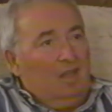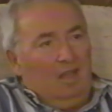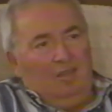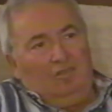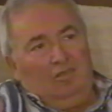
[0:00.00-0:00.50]

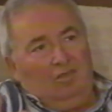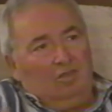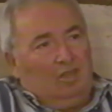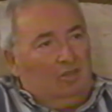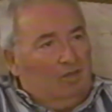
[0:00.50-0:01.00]
I said, oh,
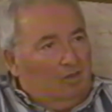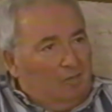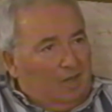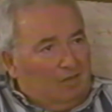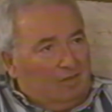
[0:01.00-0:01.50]
then you know
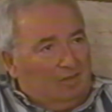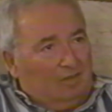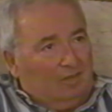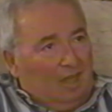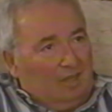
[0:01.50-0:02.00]
my
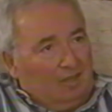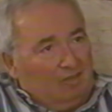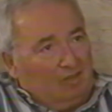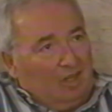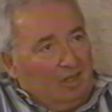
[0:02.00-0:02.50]
tante
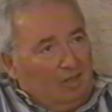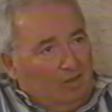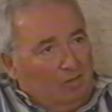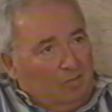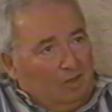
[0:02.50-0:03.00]
Sarah
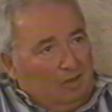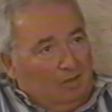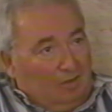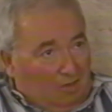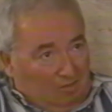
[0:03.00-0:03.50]
Neumann.
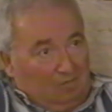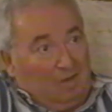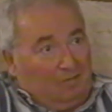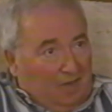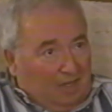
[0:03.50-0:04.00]
That was
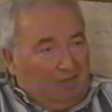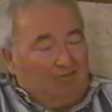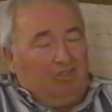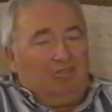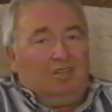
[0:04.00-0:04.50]
my father's
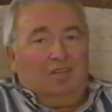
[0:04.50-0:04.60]
sister.